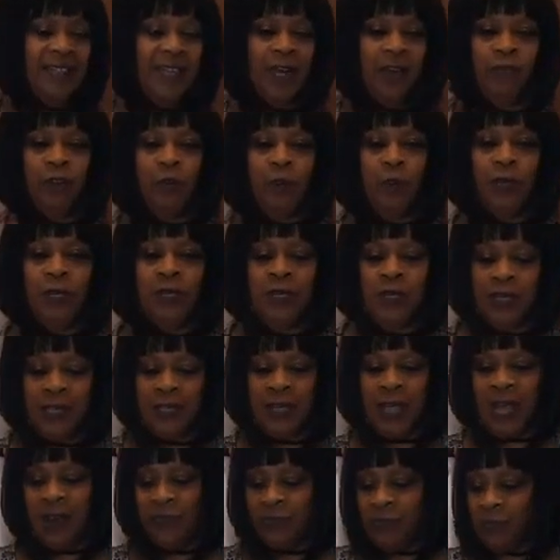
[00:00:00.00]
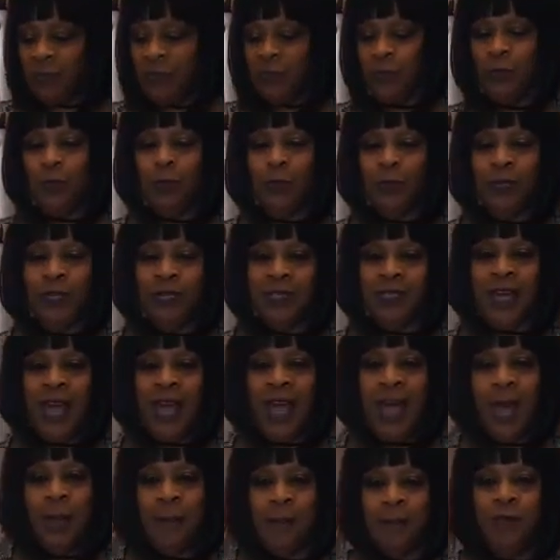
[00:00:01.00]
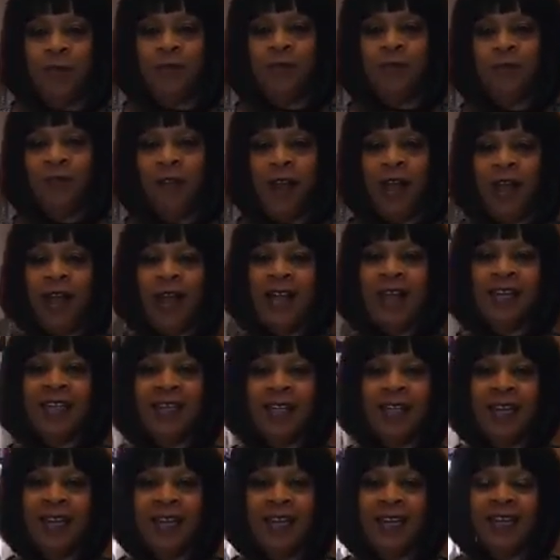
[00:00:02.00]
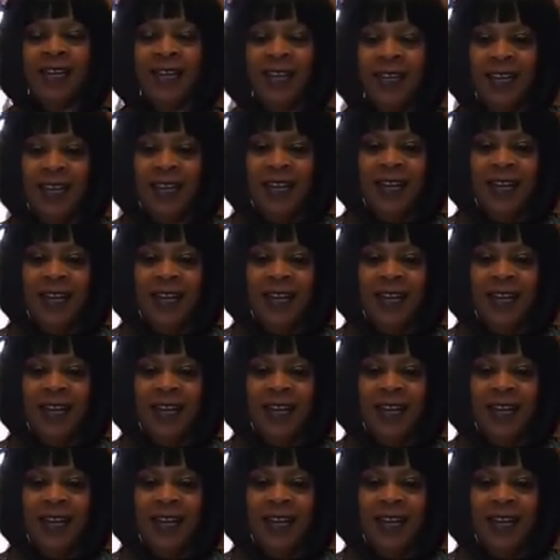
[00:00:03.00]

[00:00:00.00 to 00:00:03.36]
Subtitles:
everyone this afternoon on this happy Friday.